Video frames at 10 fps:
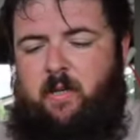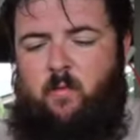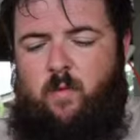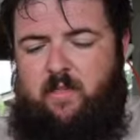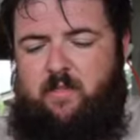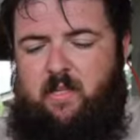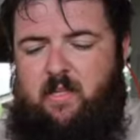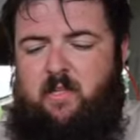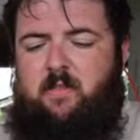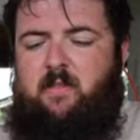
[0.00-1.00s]
with
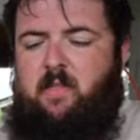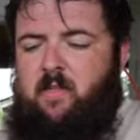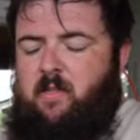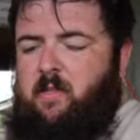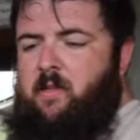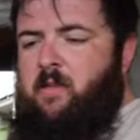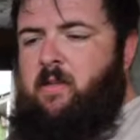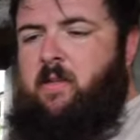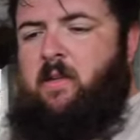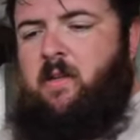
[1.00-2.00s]
these,
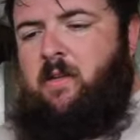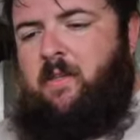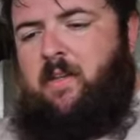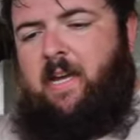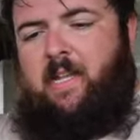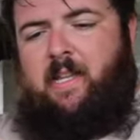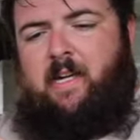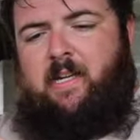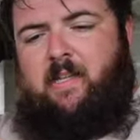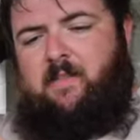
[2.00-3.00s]
the night
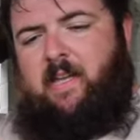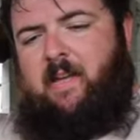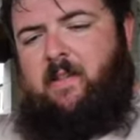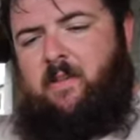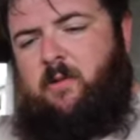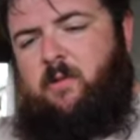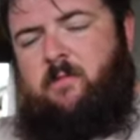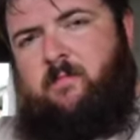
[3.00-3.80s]
lock is that little